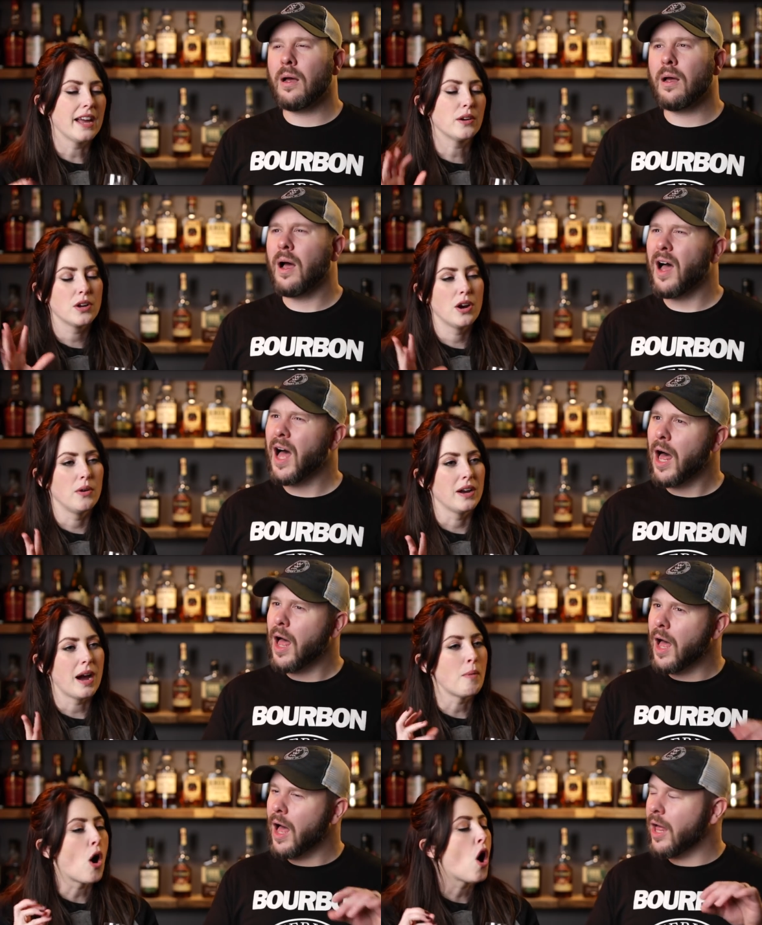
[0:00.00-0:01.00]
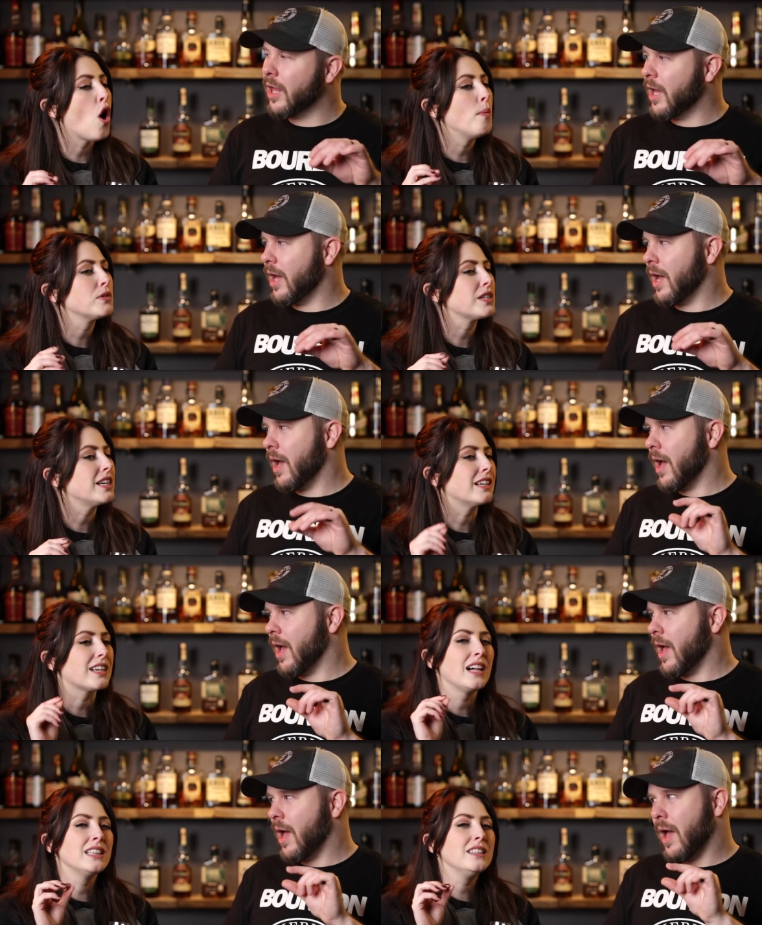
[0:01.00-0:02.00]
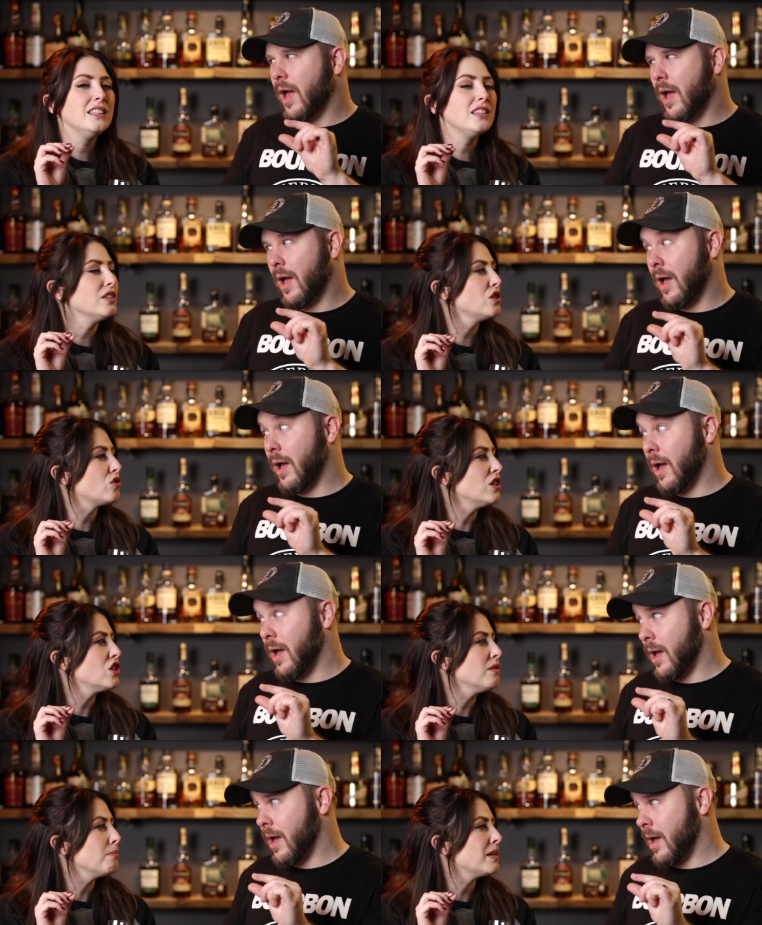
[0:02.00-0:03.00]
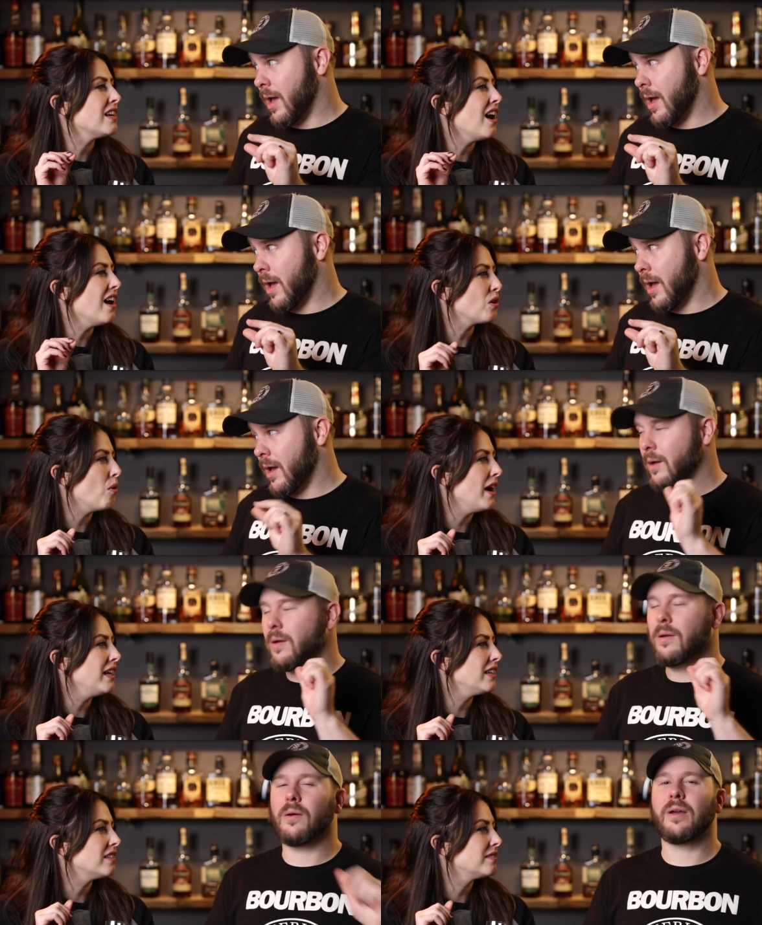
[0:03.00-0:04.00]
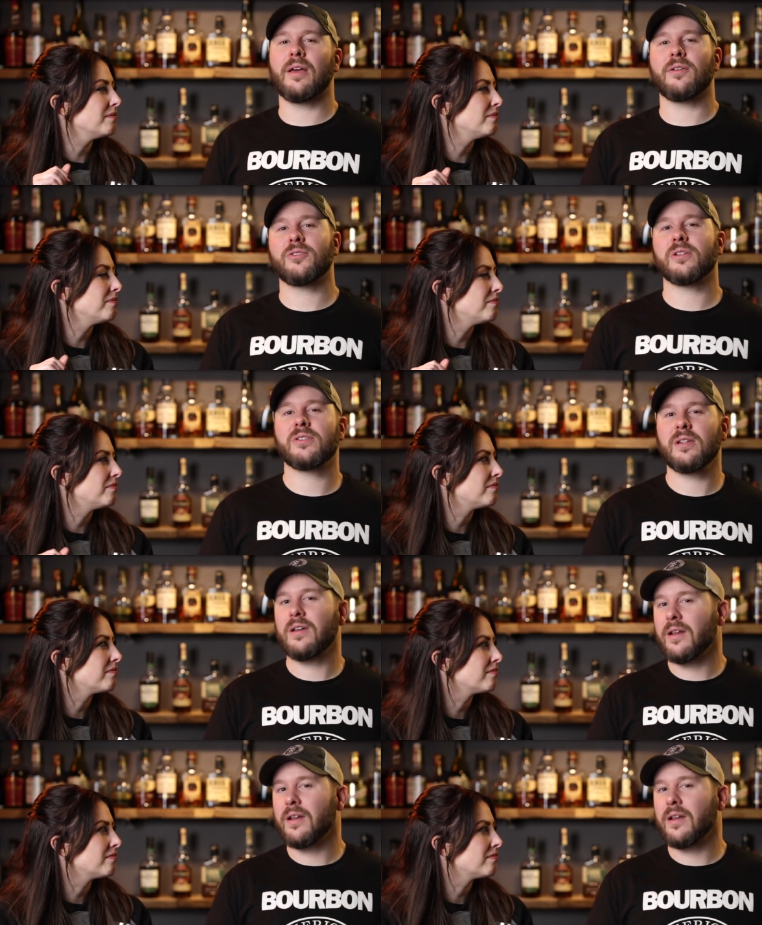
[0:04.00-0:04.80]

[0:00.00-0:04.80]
Speaker 1: I don't know. I'm almost getting like a little astringent, but not quite.
Speaker 2: Oh, okay. I thought you were gonna say